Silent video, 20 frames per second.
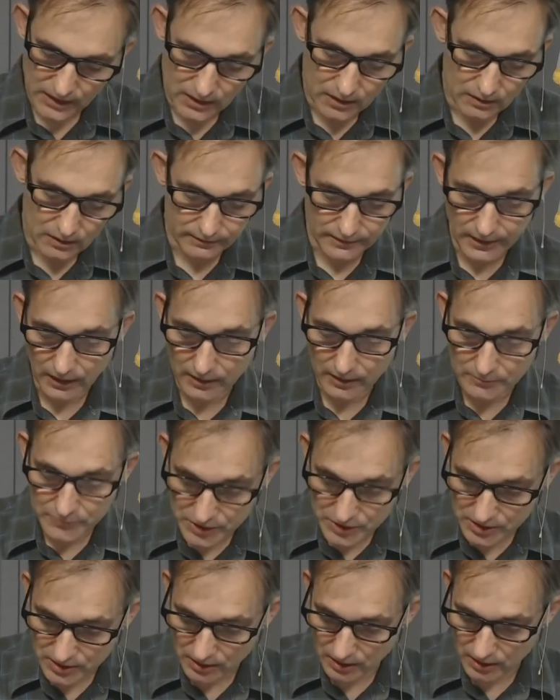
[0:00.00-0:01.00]
Philip's
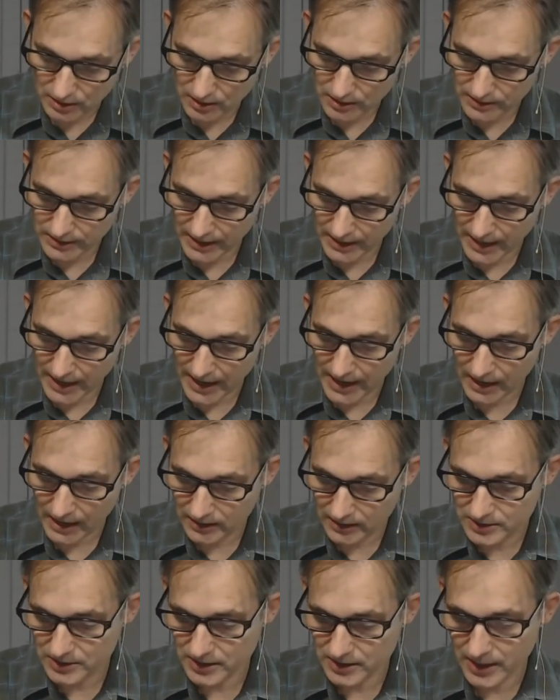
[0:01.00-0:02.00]
son,
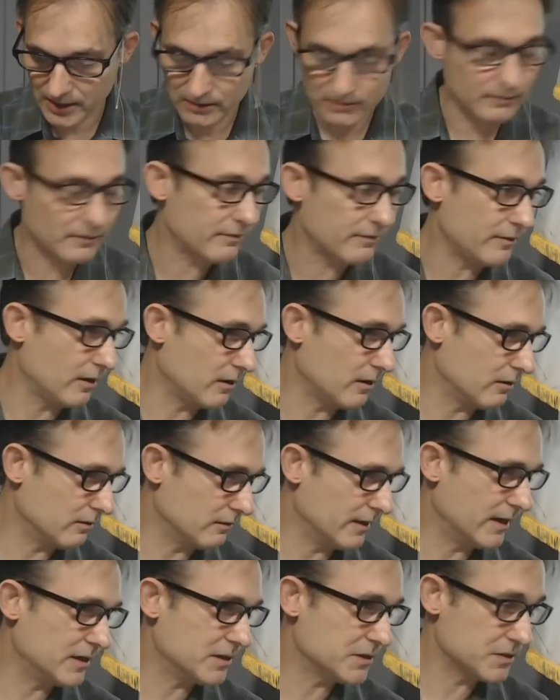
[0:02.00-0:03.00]
Alexander III,
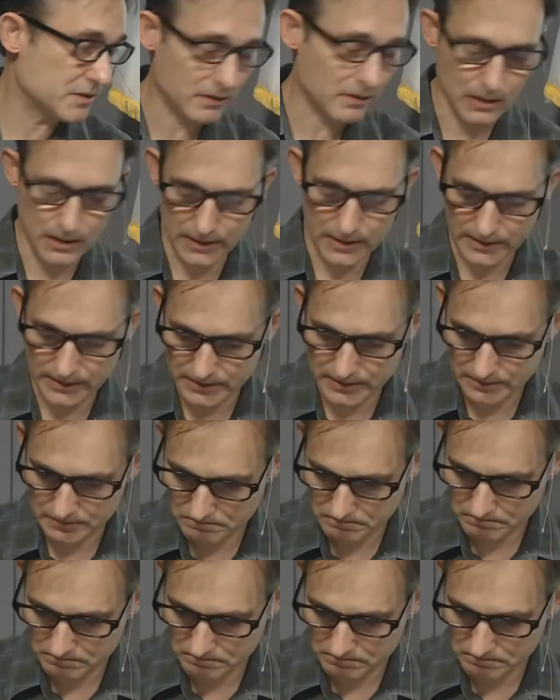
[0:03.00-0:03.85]
that is the Great,